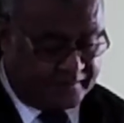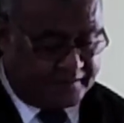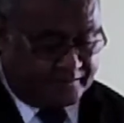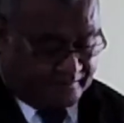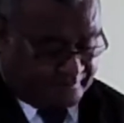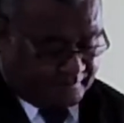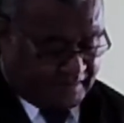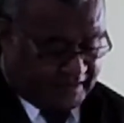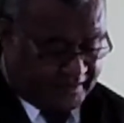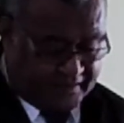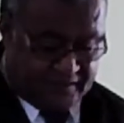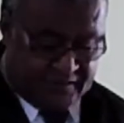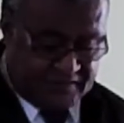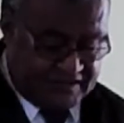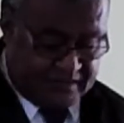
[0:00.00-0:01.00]

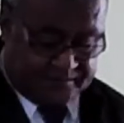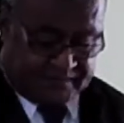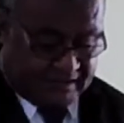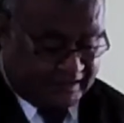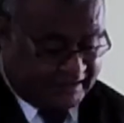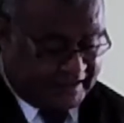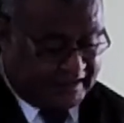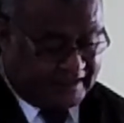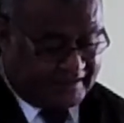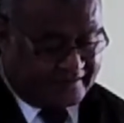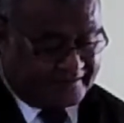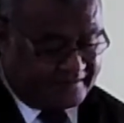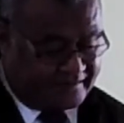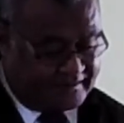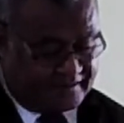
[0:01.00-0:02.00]
Matthew chapter 3.
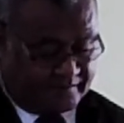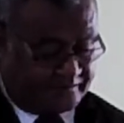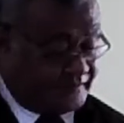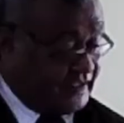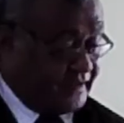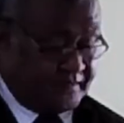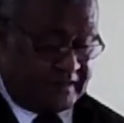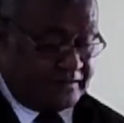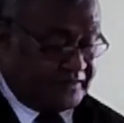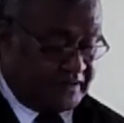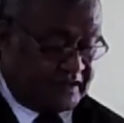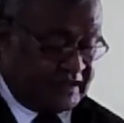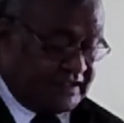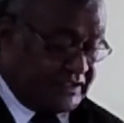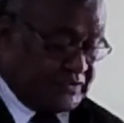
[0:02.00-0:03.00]
Maybe you
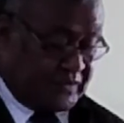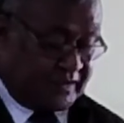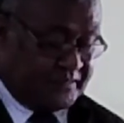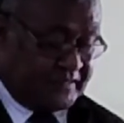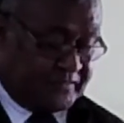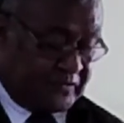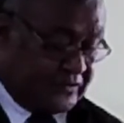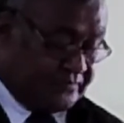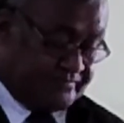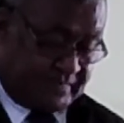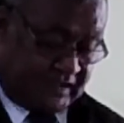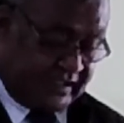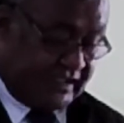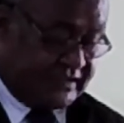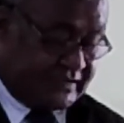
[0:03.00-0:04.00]
heard this one before, but
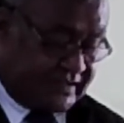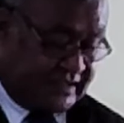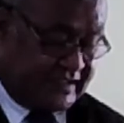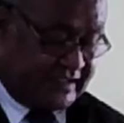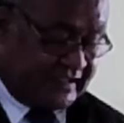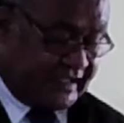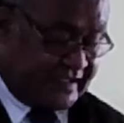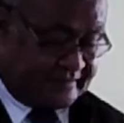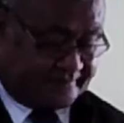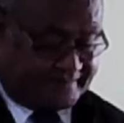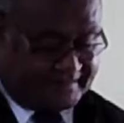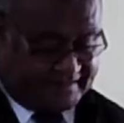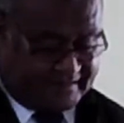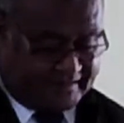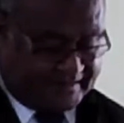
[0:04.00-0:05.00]
let's read it again,
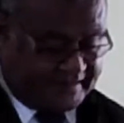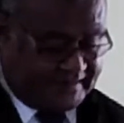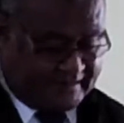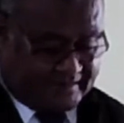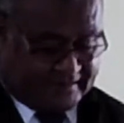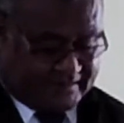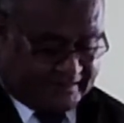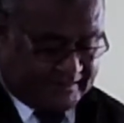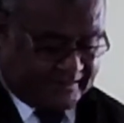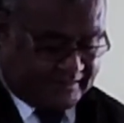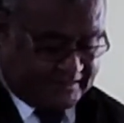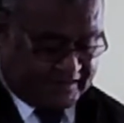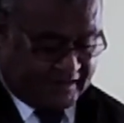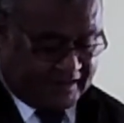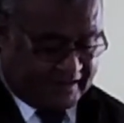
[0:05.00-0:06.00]

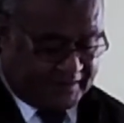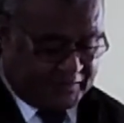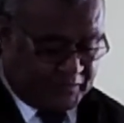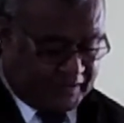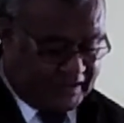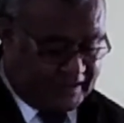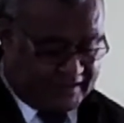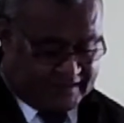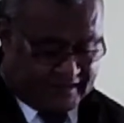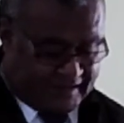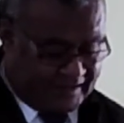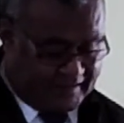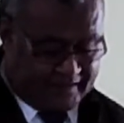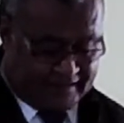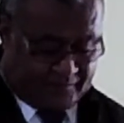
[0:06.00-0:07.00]
so that
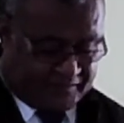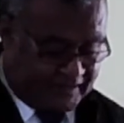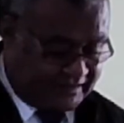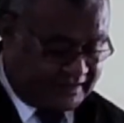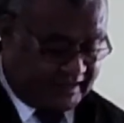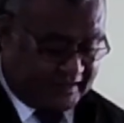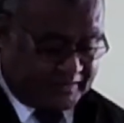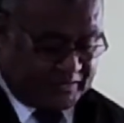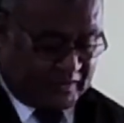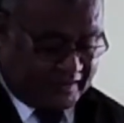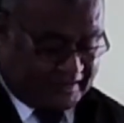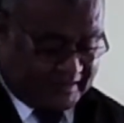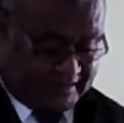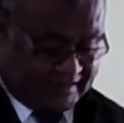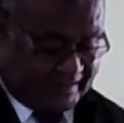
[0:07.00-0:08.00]
we'll try to
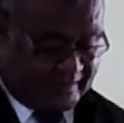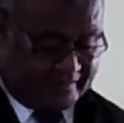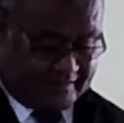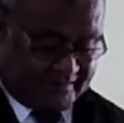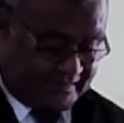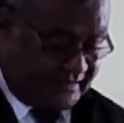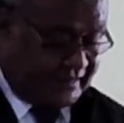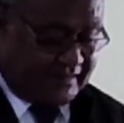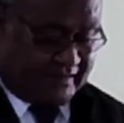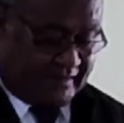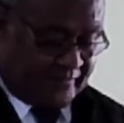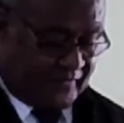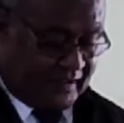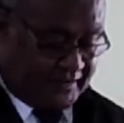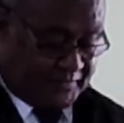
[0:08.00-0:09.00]
understand
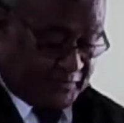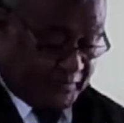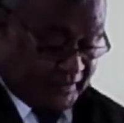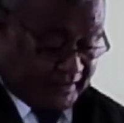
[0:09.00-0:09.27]
what we